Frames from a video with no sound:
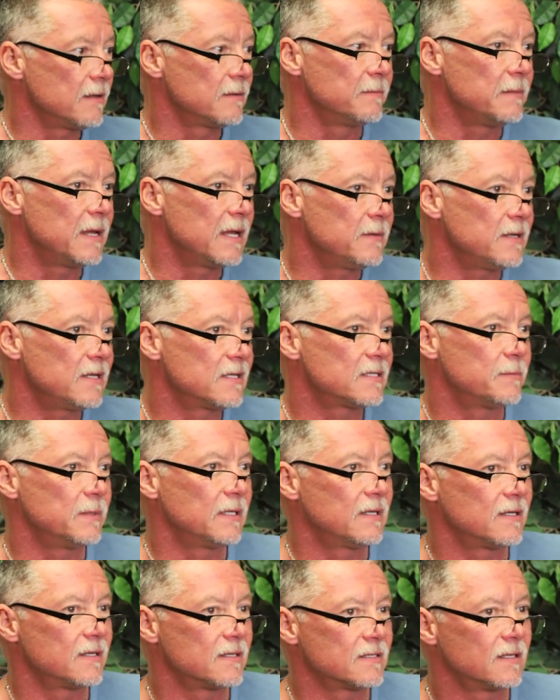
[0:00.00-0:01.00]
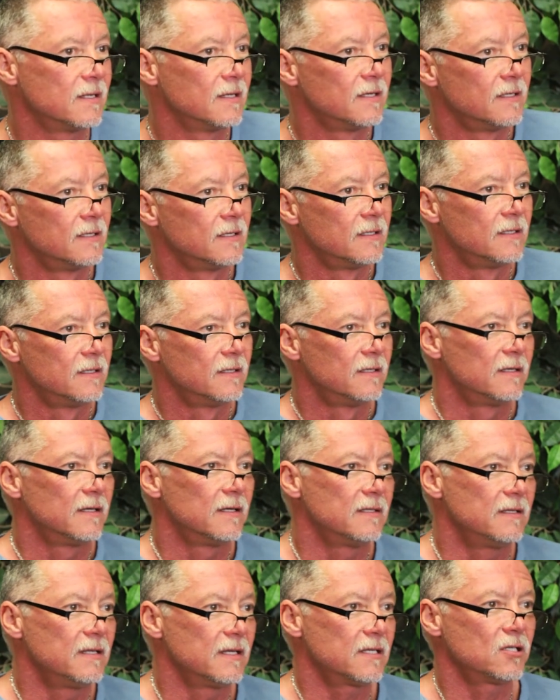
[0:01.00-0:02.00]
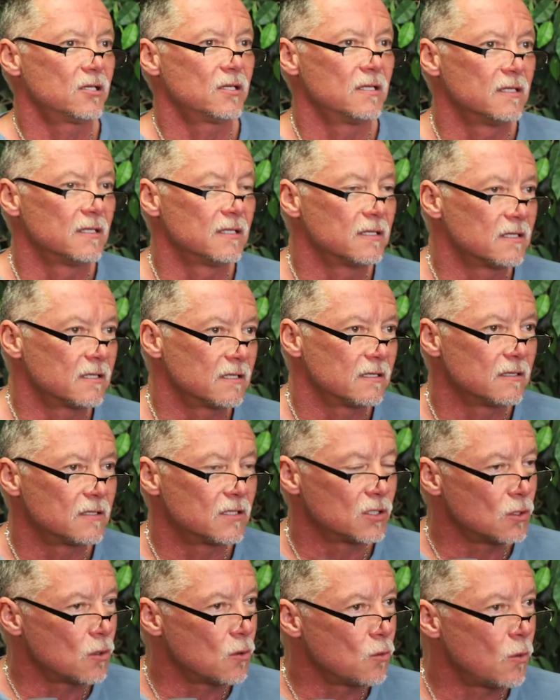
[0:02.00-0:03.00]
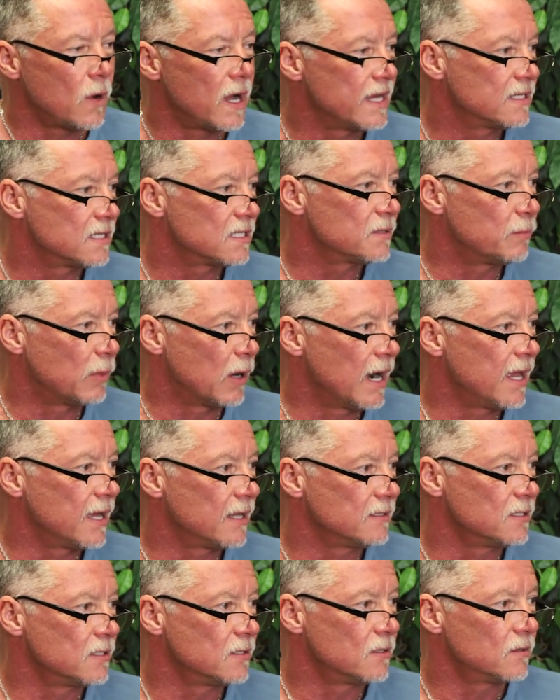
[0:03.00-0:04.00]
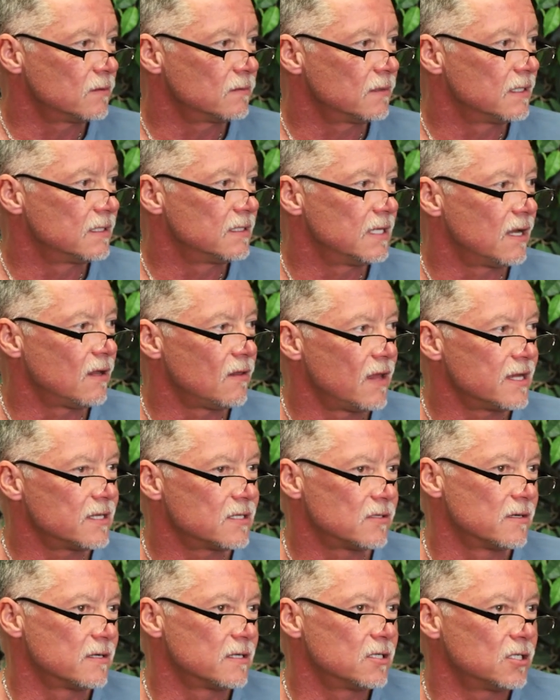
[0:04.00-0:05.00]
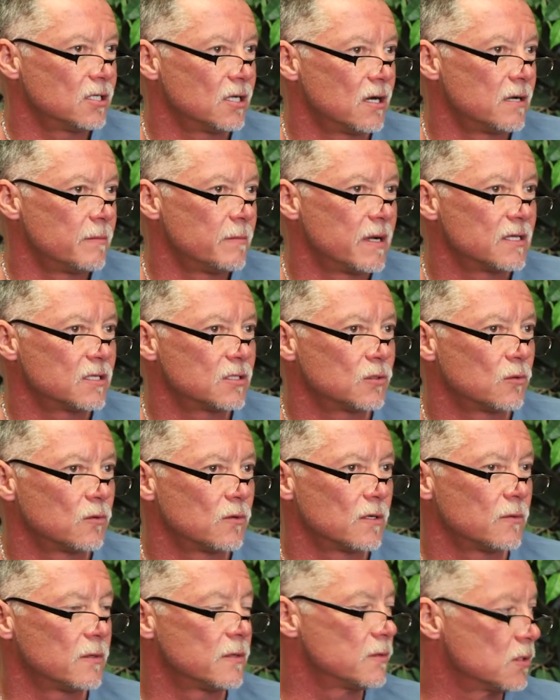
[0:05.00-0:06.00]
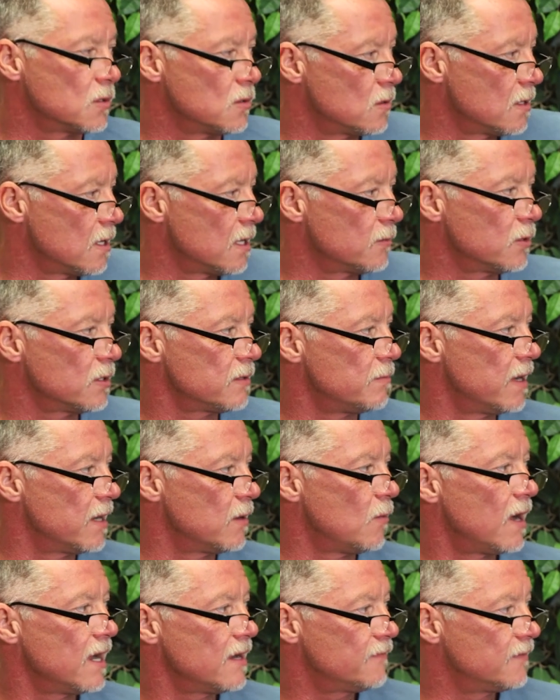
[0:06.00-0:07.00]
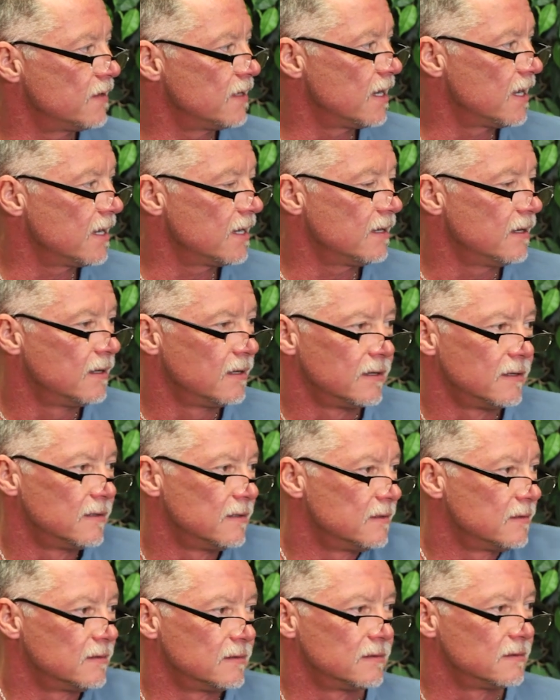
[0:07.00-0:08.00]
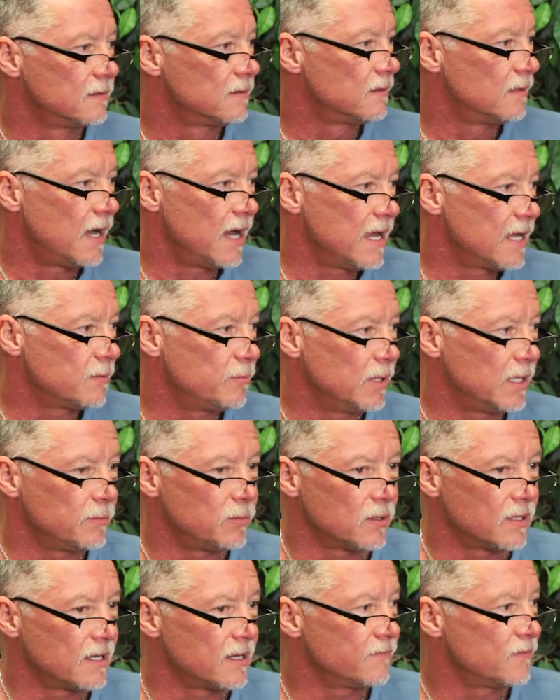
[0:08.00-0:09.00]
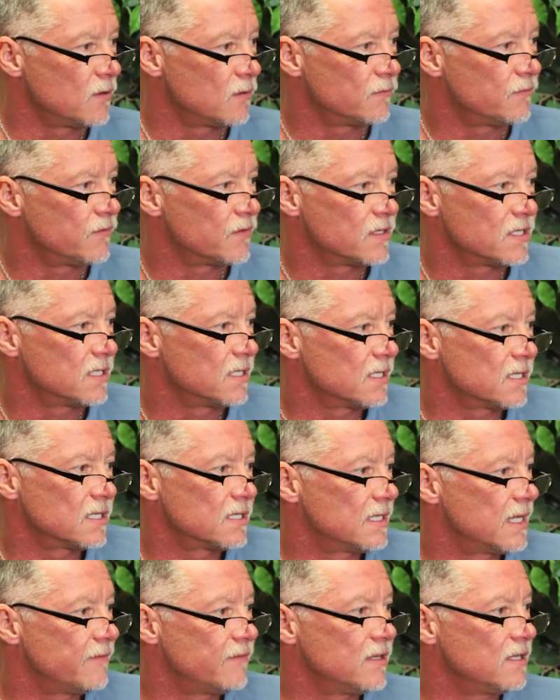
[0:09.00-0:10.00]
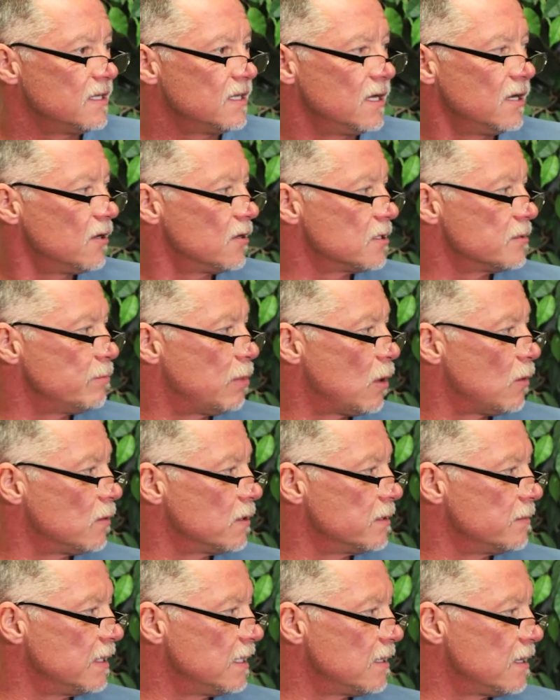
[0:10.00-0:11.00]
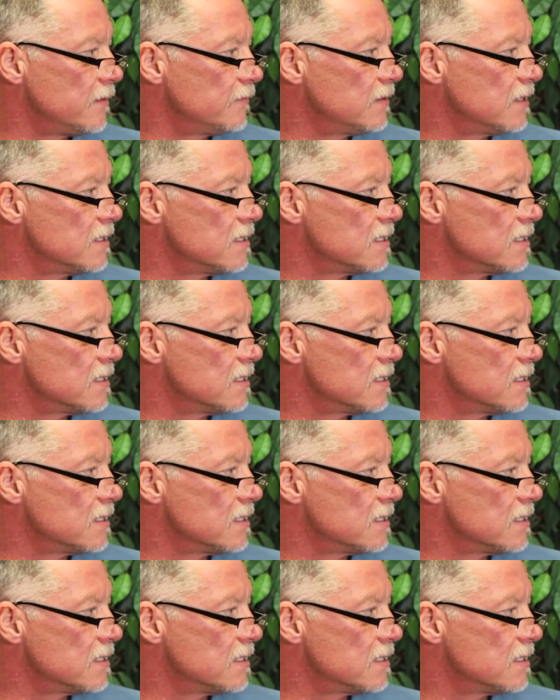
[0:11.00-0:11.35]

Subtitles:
And maybe it's because addiction is so widespread, until I started sharing my story, what was going on with my wife and I had people that I've known for 6-7 years pulling me off to the